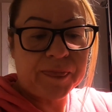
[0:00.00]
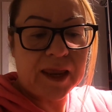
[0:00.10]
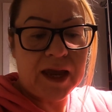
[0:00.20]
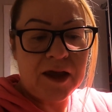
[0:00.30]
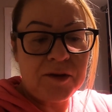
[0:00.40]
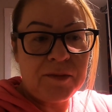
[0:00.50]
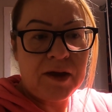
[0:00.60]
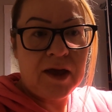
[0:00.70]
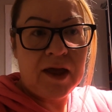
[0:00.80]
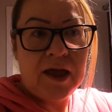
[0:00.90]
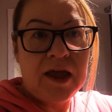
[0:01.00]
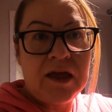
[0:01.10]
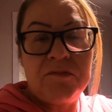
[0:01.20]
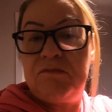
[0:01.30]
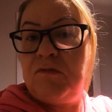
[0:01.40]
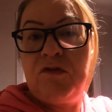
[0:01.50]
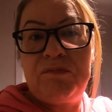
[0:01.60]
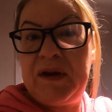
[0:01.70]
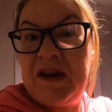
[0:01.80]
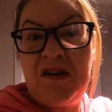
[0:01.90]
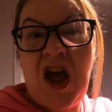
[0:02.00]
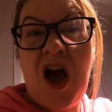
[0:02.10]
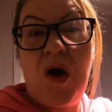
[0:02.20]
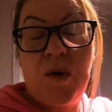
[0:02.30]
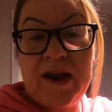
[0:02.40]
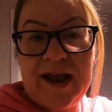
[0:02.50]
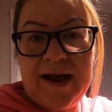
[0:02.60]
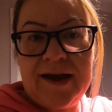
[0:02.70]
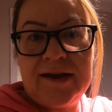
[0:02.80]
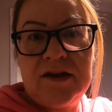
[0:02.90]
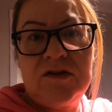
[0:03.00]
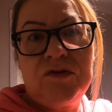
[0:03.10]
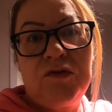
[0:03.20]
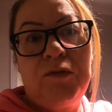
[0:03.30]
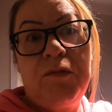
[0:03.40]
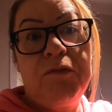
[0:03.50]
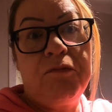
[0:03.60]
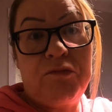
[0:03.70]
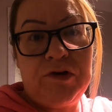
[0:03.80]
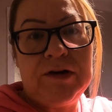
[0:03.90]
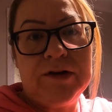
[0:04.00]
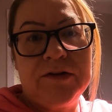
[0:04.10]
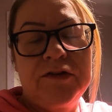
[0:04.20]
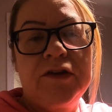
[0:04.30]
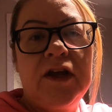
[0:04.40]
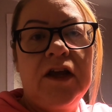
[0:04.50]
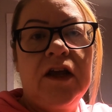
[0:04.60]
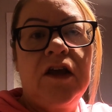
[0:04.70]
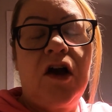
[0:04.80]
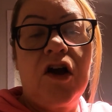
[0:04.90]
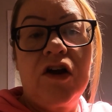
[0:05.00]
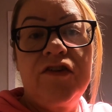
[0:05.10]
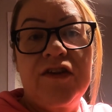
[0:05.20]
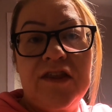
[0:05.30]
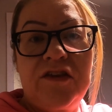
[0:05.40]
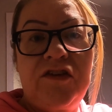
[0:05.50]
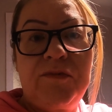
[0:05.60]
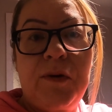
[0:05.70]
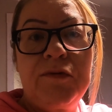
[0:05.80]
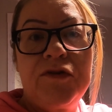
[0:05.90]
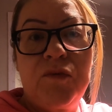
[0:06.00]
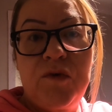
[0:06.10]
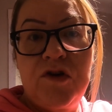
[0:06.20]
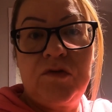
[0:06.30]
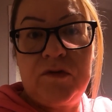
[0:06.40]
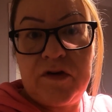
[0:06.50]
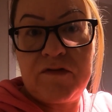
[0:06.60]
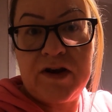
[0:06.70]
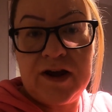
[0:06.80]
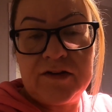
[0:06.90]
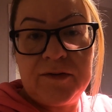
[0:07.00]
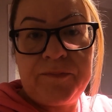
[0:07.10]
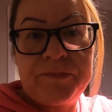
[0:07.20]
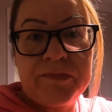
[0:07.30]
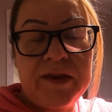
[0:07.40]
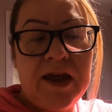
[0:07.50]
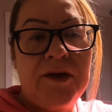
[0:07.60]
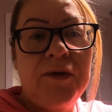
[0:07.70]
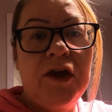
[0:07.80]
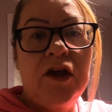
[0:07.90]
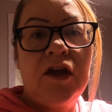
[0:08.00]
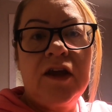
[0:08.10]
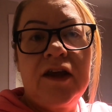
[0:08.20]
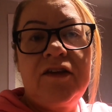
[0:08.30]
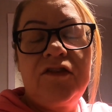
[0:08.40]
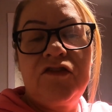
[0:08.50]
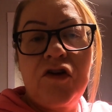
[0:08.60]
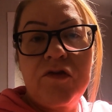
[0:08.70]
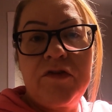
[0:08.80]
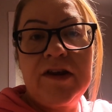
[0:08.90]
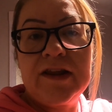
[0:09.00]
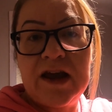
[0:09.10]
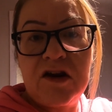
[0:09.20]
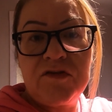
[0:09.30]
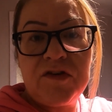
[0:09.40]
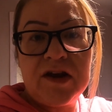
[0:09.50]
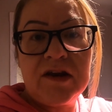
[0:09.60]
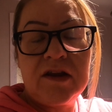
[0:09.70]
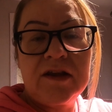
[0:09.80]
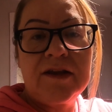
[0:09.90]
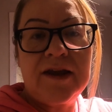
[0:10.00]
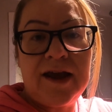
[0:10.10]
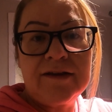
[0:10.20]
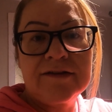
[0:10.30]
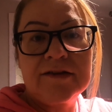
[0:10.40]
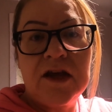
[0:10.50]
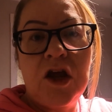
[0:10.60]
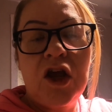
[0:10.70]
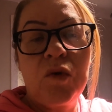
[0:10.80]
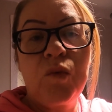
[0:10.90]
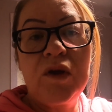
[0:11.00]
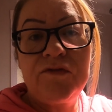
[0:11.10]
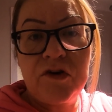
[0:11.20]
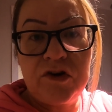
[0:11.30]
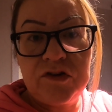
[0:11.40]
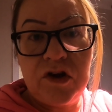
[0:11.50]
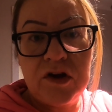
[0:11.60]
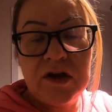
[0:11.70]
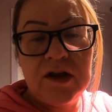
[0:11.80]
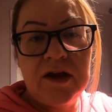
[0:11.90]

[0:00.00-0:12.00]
Um, been okay or brilliant. I've got to say, this is probably the worst we've ever had. Now, it is a dog friendly caravan, yes. We've got a dog.